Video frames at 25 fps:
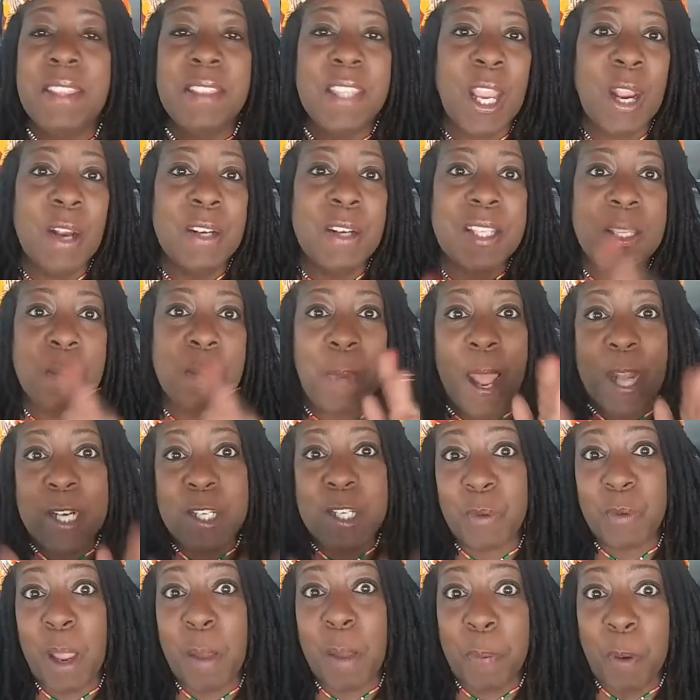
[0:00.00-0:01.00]
there's the
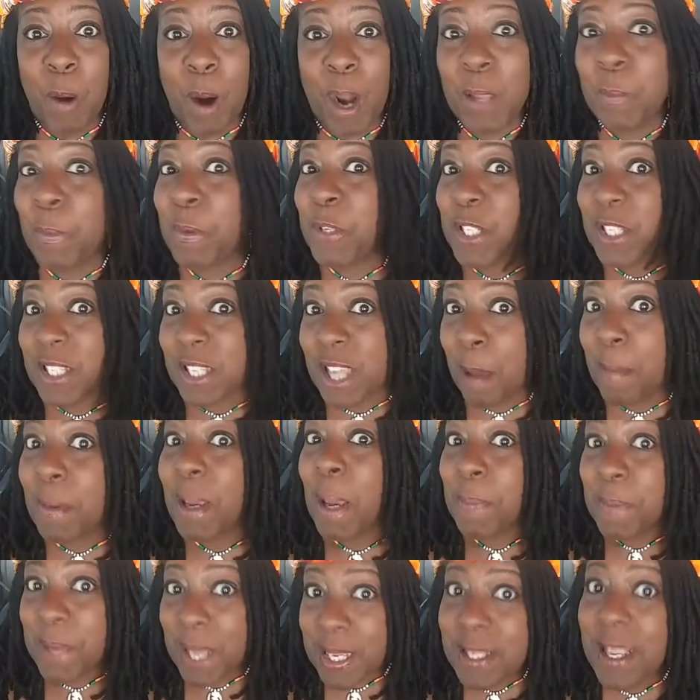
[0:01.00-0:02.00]
bachelorette party, which is
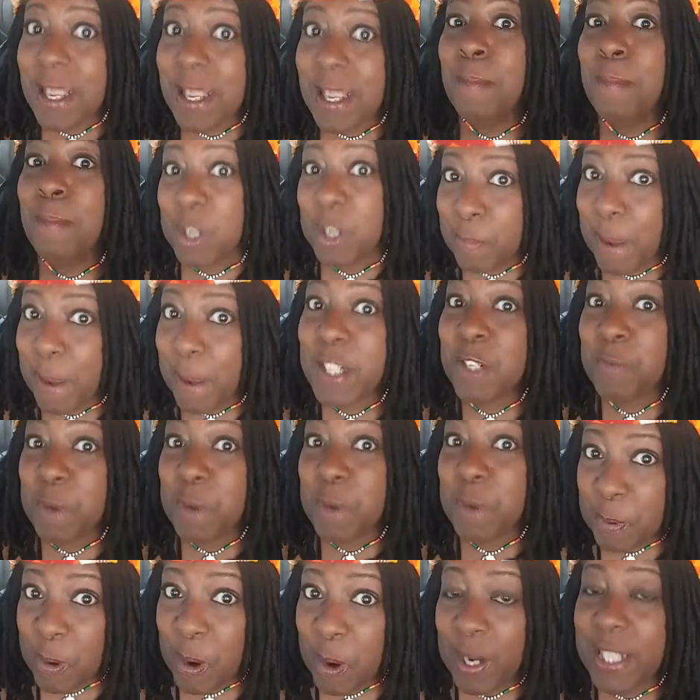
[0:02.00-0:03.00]
coming up. Guess under the
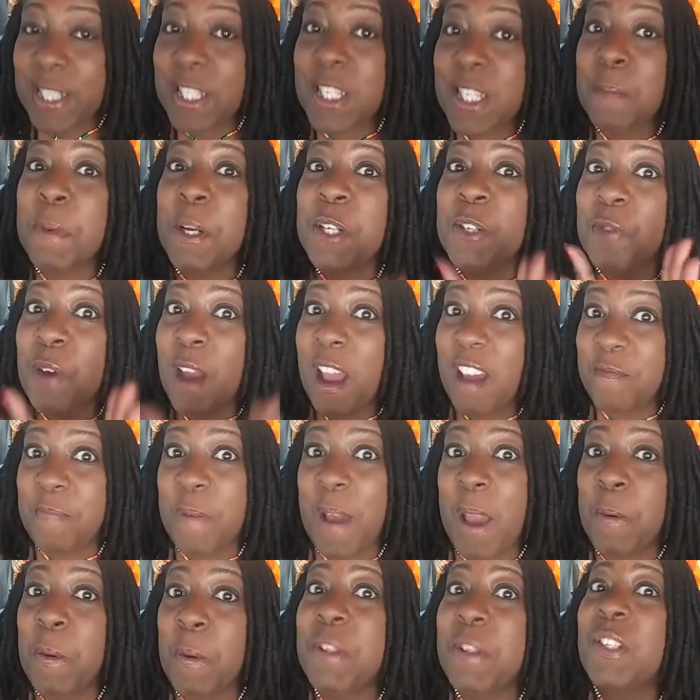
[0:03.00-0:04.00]
bachelorette party. It's going to be a
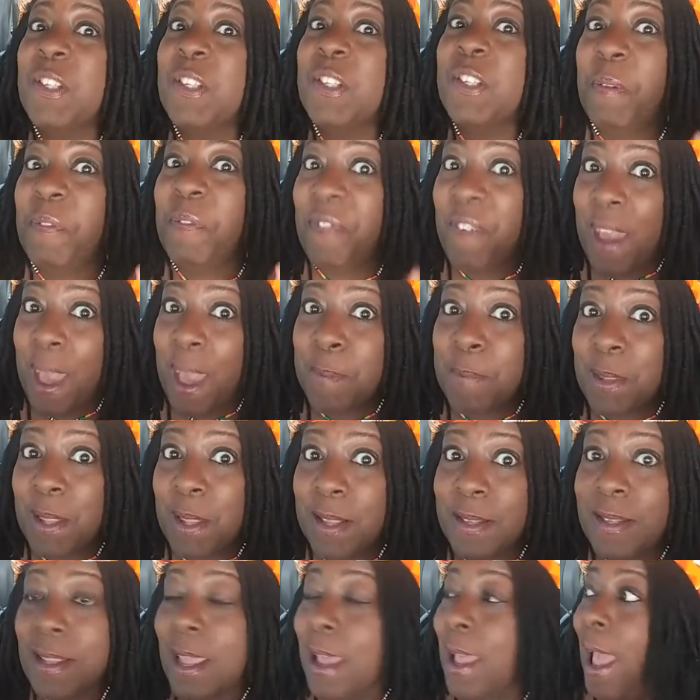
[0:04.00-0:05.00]
drive-by one. It's going to be
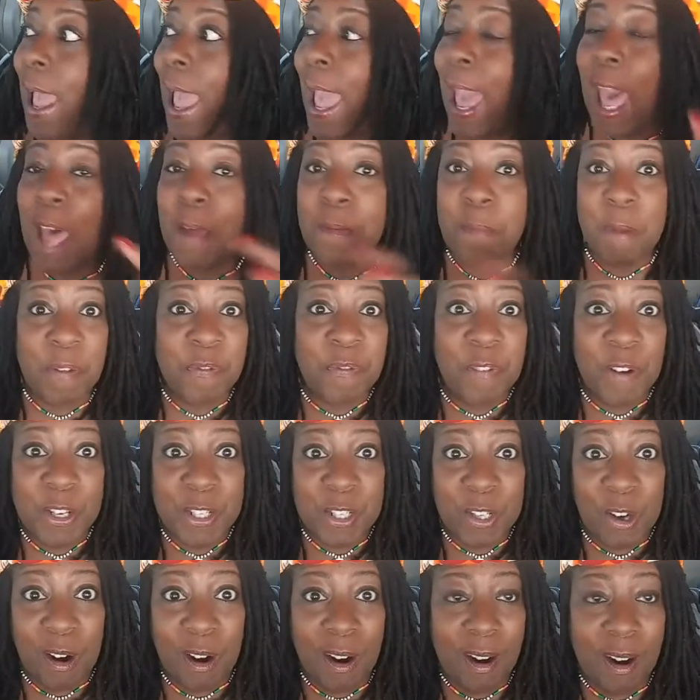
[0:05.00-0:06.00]
fabulous out in my
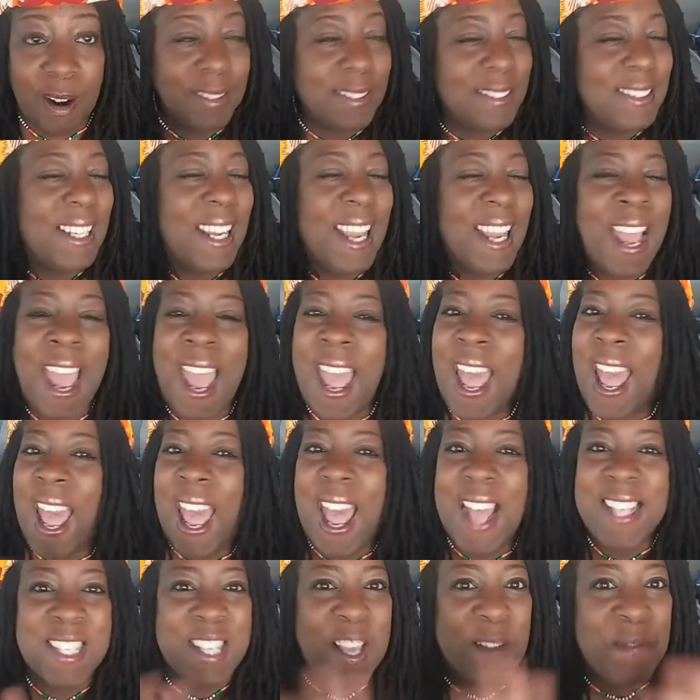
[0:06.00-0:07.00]
front yard.
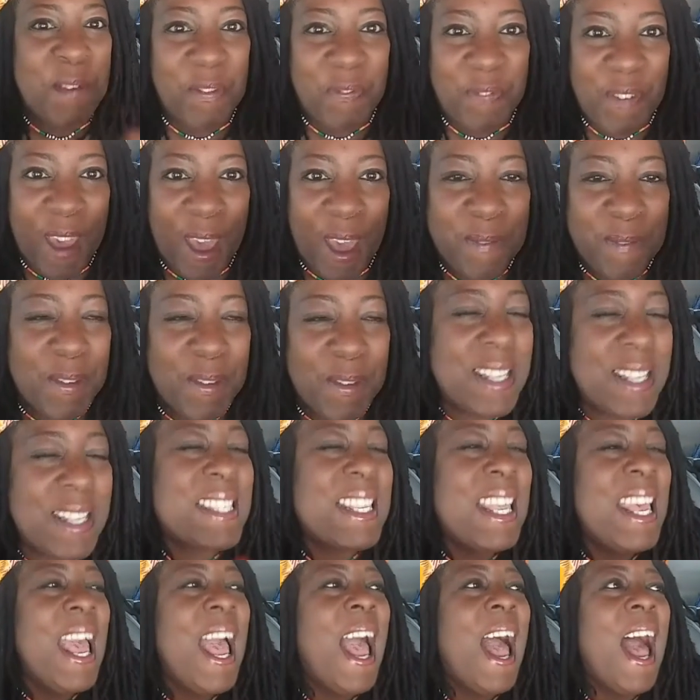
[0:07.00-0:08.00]
It's going to be
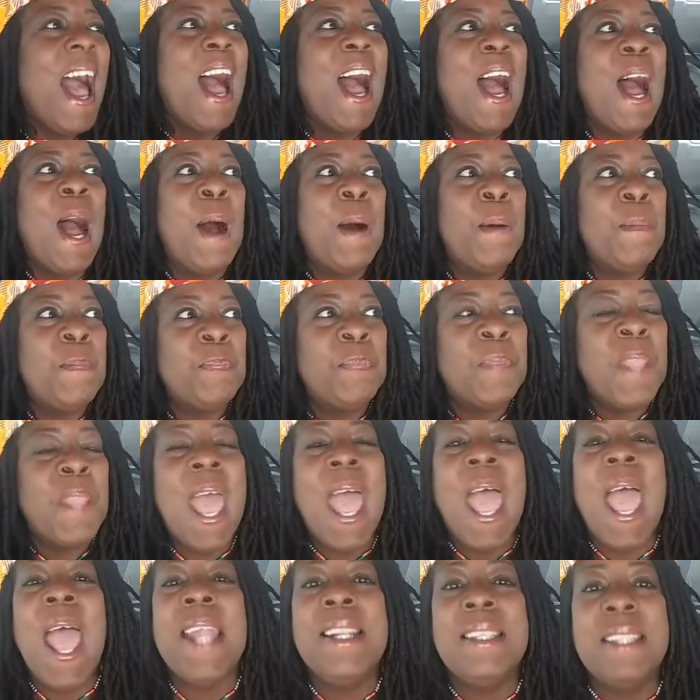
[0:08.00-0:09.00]
fabulous. And
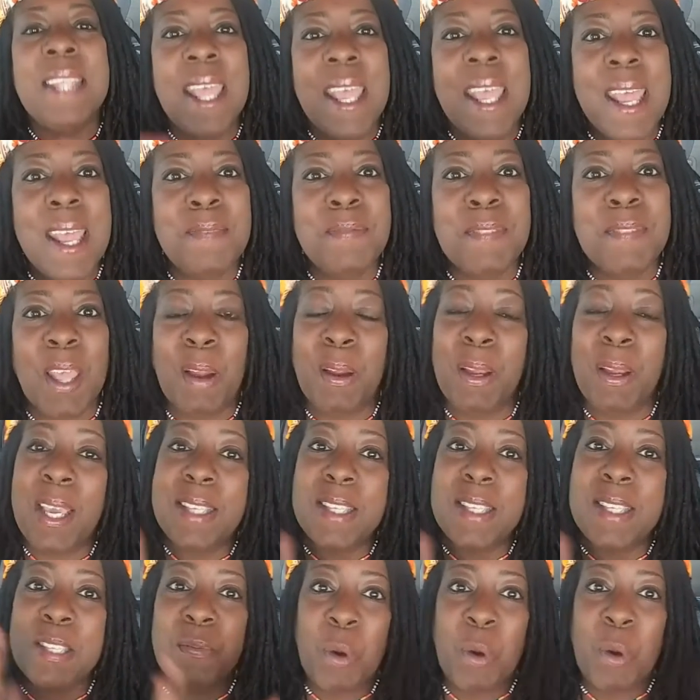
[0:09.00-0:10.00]
then there
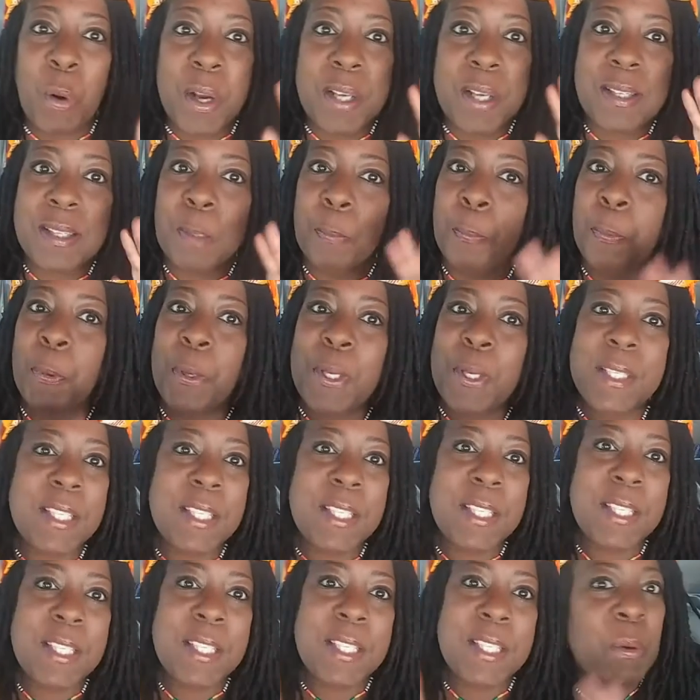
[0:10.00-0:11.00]
is, of course, the
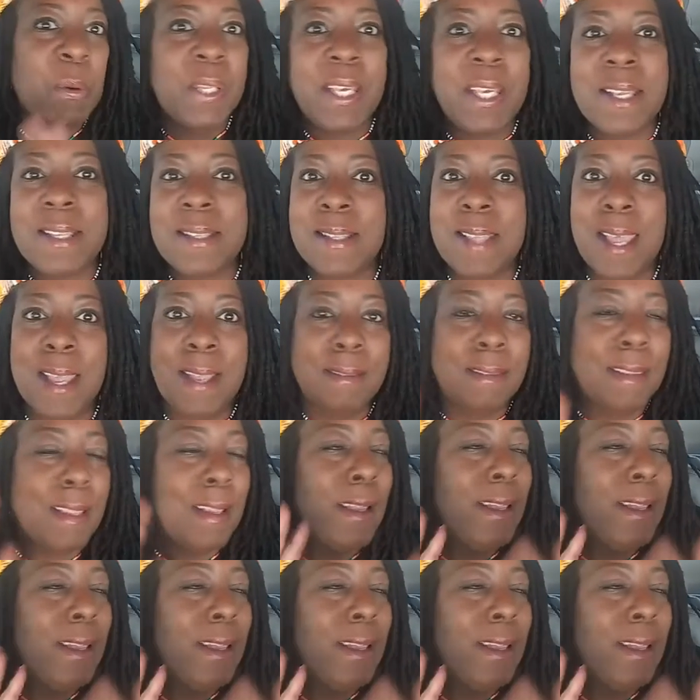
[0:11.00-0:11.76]
pre-ceremonies and